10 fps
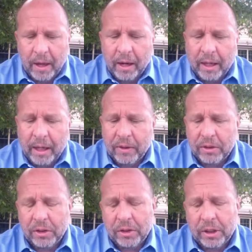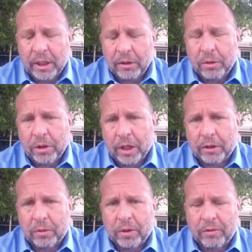Again, this is the
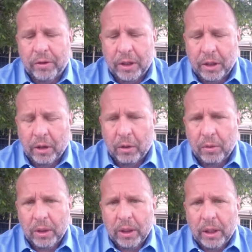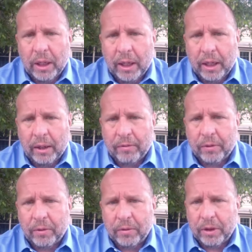introductory video
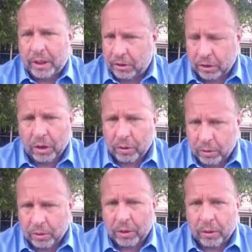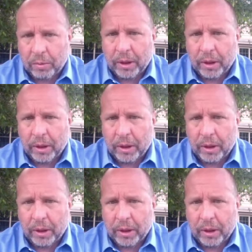to get to know you a little